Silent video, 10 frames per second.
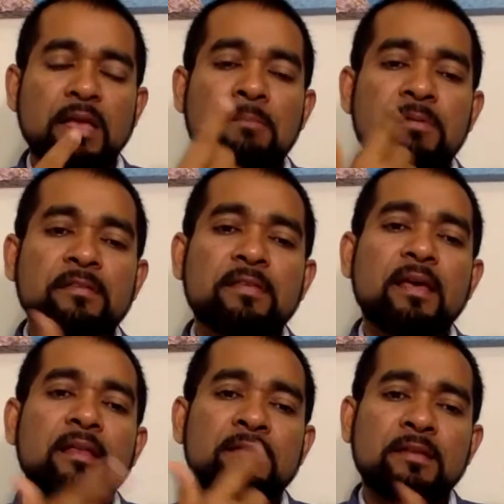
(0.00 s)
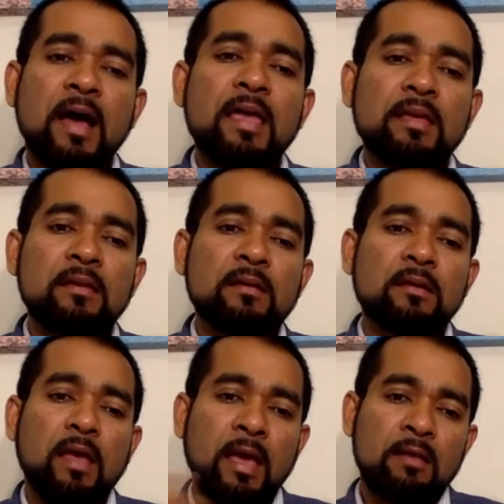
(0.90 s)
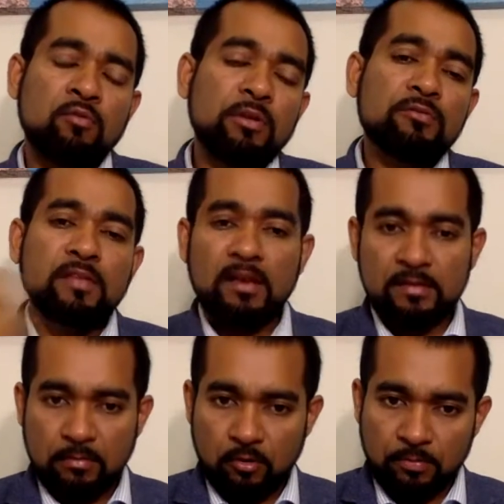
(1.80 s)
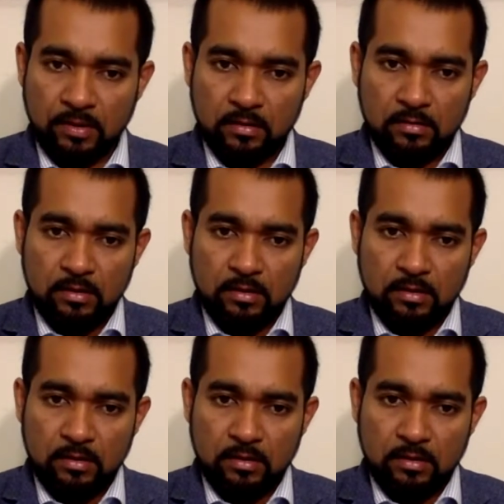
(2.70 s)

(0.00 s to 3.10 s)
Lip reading: every cell is dying and new cell is developing.